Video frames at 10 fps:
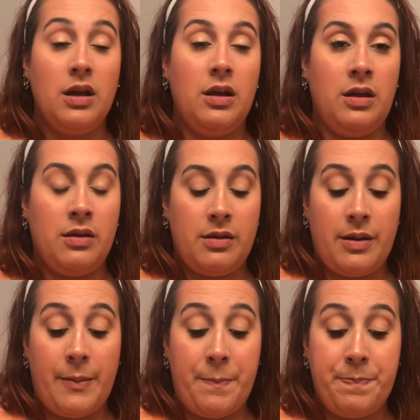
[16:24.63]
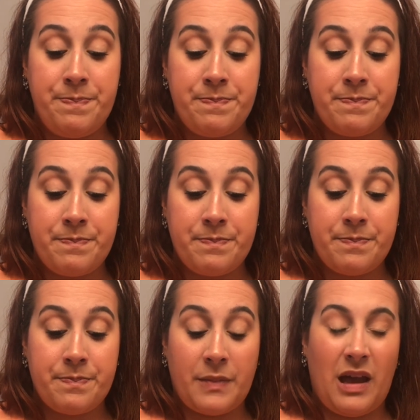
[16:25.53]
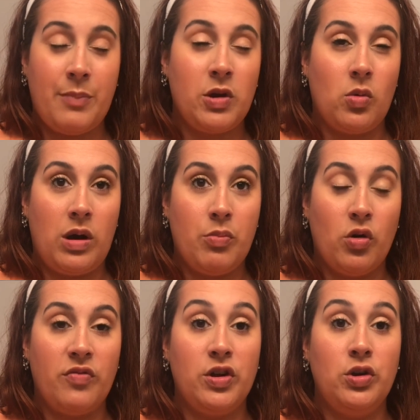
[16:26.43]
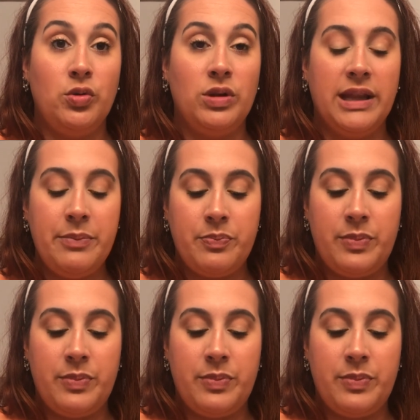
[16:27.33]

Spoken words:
I'm going to want more of a nude lip